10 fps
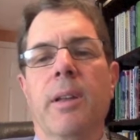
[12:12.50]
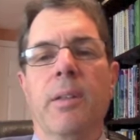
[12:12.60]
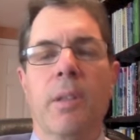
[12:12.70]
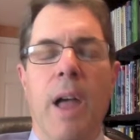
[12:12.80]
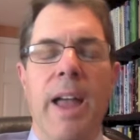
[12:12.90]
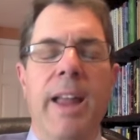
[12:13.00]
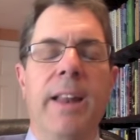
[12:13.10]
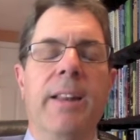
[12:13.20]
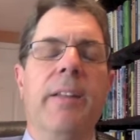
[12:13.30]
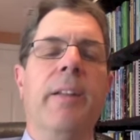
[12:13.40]

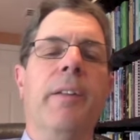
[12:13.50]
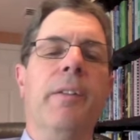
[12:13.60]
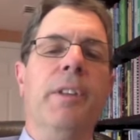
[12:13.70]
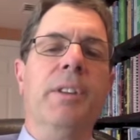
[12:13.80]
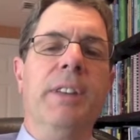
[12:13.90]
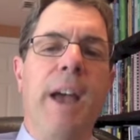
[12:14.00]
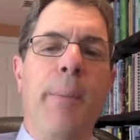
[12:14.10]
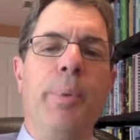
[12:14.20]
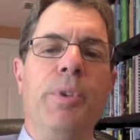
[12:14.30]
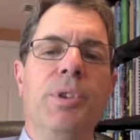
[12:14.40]
light, the
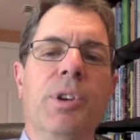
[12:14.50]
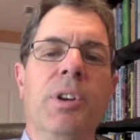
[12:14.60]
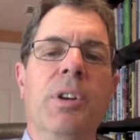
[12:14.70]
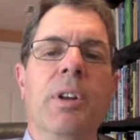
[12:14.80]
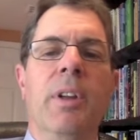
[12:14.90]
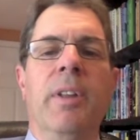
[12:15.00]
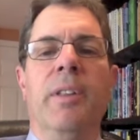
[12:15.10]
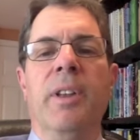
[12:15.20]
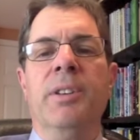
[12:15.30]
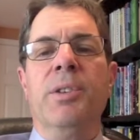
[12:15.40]
temperature.
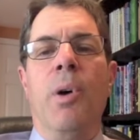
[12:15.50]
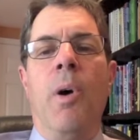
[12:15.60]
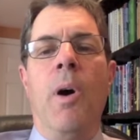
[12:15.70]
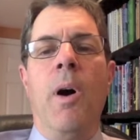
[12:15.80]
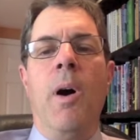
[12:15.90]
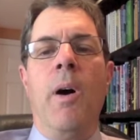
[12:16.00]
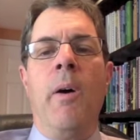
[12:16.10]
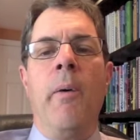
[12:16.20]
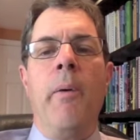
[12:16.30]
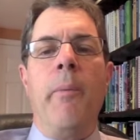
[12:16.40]
These are
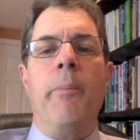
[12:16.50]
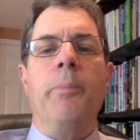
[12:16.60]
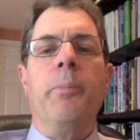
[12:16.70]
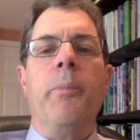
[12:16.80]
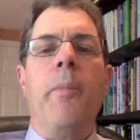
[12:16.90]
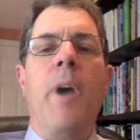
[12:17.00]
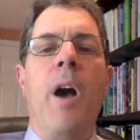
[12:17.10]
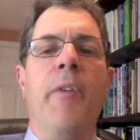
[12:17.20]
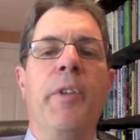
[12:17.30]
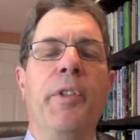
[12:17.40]
all
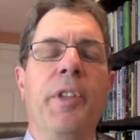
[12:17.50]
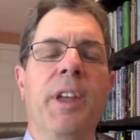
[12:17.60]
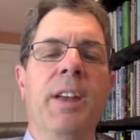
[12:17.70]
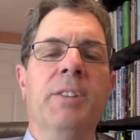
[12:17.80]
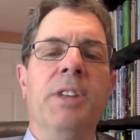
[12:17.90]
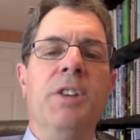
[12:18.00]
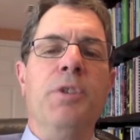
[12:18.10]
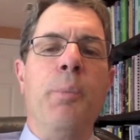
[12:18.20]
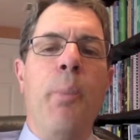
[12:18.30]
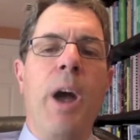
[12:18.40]
other things that
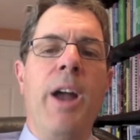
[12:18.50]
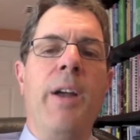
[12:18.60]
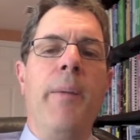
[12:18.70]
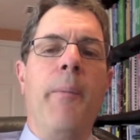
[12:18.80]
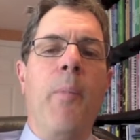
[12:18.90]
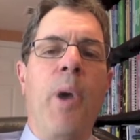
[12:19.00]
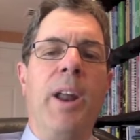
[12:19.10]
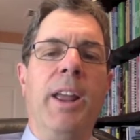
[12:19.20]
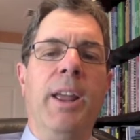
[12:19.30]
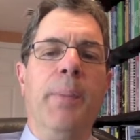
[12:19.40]
you might want
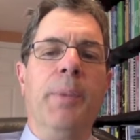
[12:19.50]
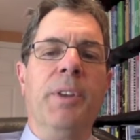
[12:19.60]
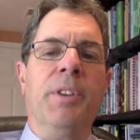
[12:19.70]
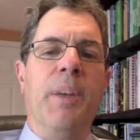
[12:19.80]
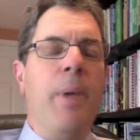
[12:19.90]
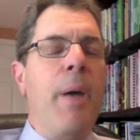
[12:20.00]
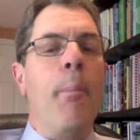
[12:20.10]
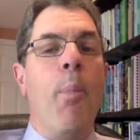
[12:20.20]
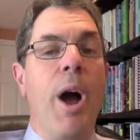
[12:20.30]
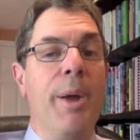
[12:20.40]
to keep the same.
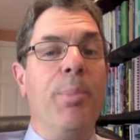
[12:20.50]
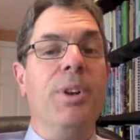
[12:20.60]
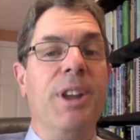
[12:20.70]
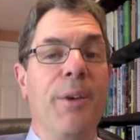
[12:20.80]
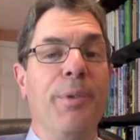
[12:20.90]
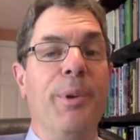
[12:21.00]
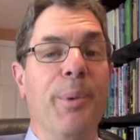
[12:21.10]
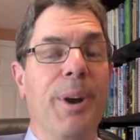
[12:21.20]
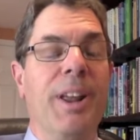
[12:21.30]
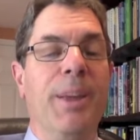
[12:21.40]
Not might, but definitely
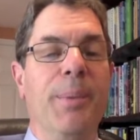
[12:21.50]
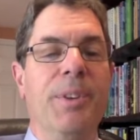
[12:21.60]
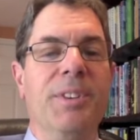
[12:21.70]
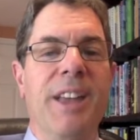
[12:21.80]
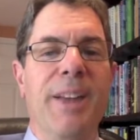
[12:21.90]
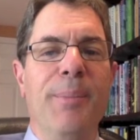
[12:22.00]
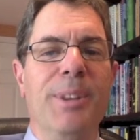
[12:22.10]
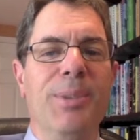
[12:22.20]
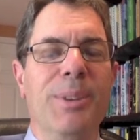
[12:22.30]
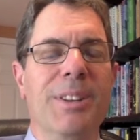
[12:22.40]
want to keep the same
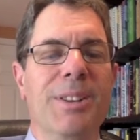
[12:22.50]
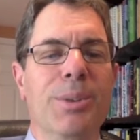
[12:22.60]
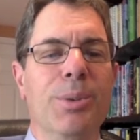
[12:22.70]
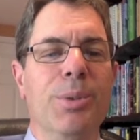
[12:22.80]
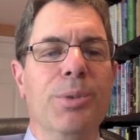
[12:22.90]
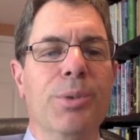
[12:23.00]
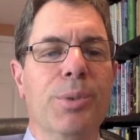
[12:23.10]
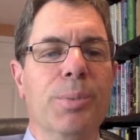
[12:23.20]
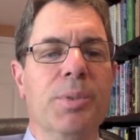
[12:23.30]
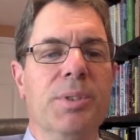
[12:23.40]
between the two
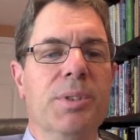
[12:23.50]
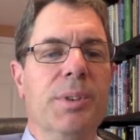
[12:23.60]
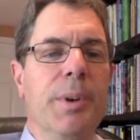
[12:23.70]
groups.